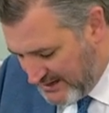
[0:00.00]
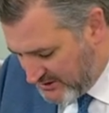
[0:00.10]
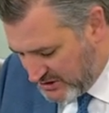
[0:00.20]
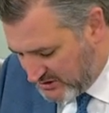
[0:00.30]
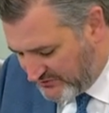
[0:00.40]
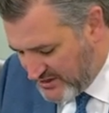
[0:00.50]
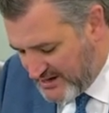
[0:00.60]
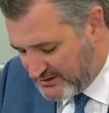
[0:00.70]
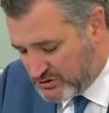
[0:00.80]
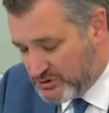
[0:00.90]
not just for the
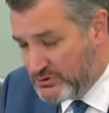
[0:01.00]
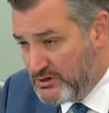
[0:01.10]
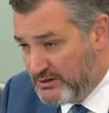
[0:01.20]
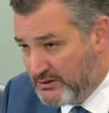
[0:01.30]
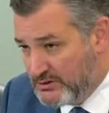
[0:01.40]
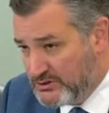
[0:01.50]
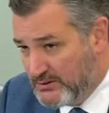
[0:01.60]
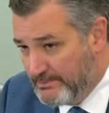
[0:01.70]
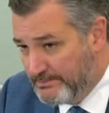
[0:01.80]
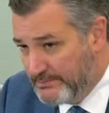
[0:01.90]
next two years,
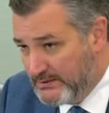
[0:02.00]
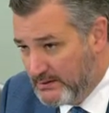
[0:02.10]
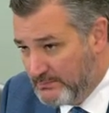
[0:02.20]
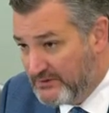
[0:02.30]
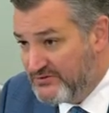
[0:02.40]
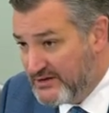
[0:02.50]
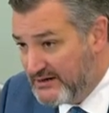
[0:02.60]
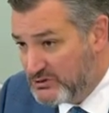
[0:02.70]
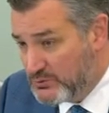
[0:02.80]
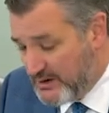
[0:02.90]
but for the
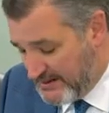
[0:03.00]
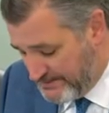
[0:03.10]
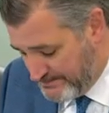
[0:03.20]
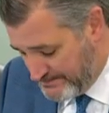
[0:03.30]
next 20.